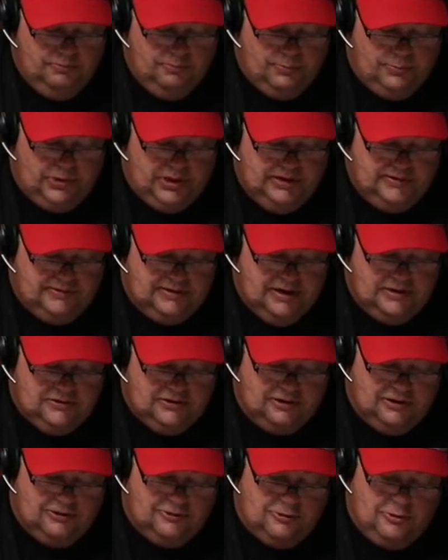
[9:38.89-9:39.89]
PlayStation
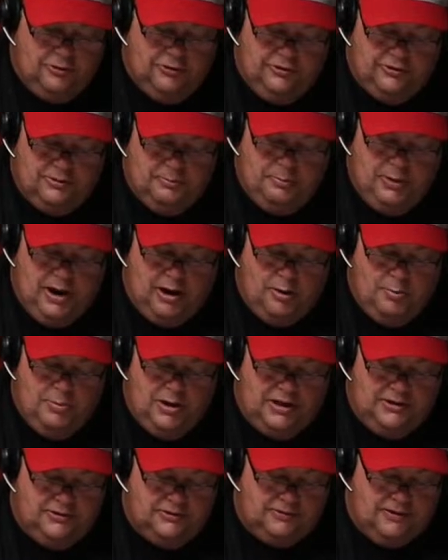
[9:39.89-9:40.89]
controllers, the power
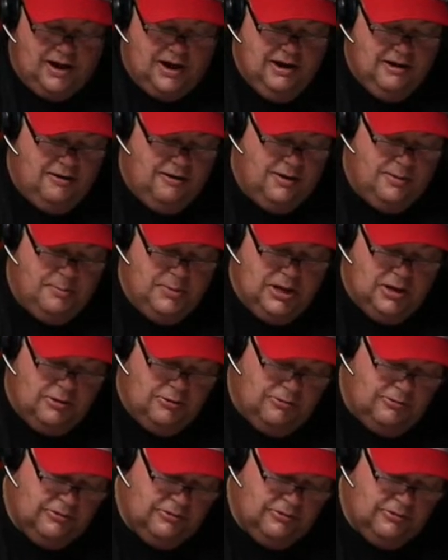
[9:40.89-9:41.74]
button's right here in the middle,